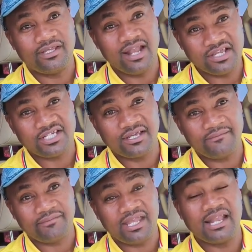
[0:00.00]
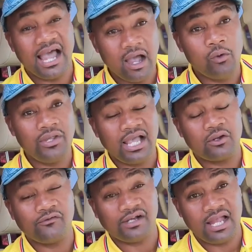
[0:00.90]
inertia and how we
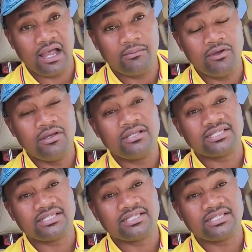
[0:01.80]
can overcome